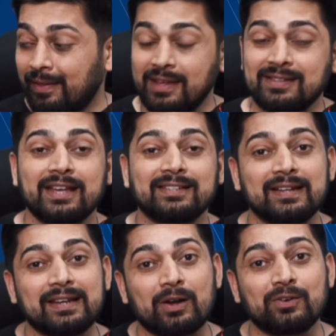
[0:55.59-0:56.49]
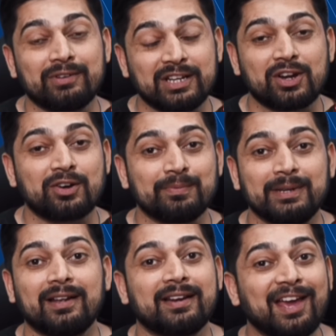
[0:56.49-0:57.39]
These guys said out, reached out to
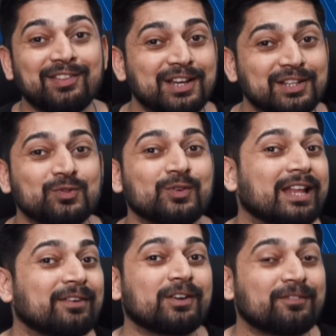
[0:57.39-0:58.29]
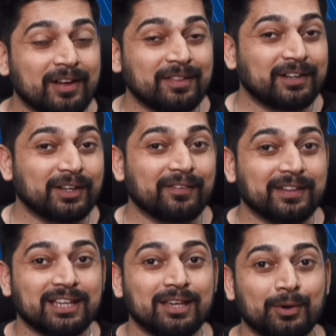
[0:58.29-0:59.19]
me that, hey Tesh, we loved your fun video on
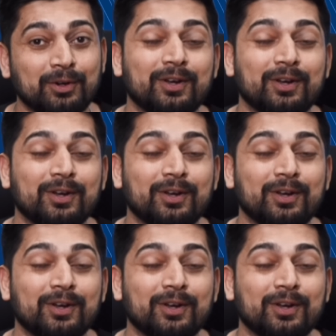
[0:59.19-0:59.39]
the keyboard.